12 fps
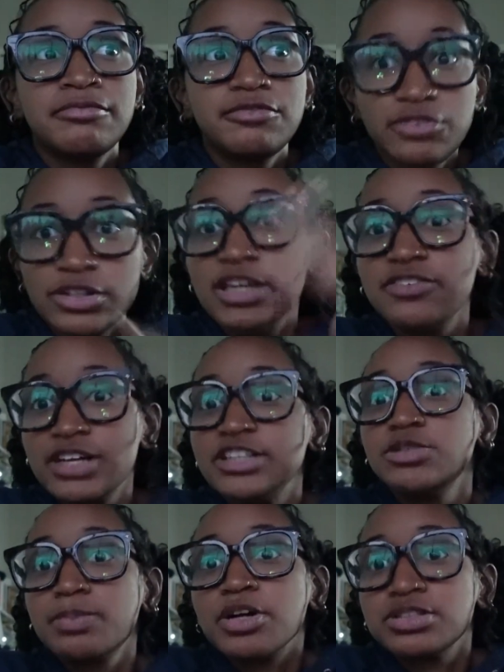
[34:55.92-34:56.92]
fully fledged
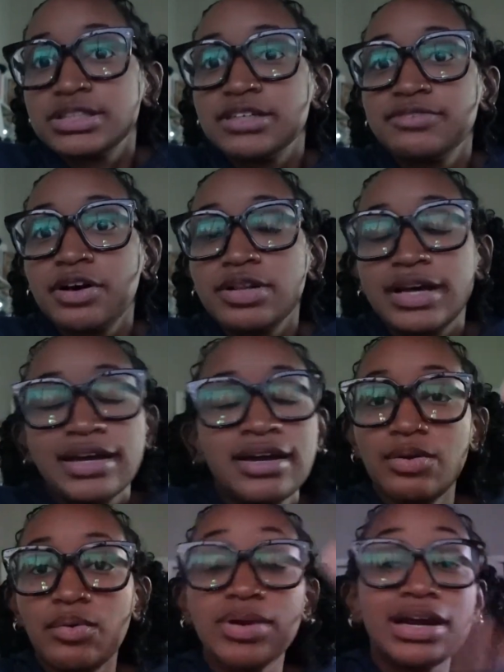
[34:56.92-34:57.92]
person, it felt like.
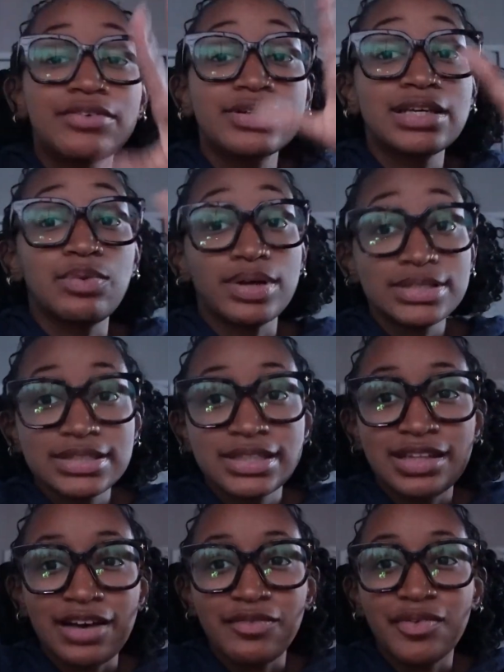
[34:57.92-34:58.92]
What I really wasn't in
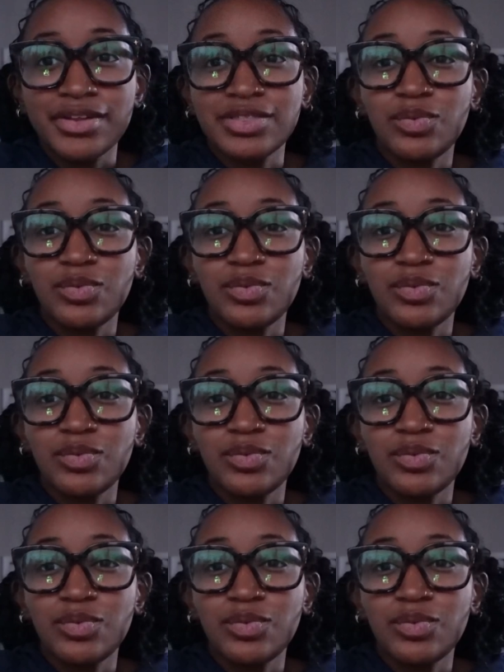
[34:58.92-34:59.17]
love with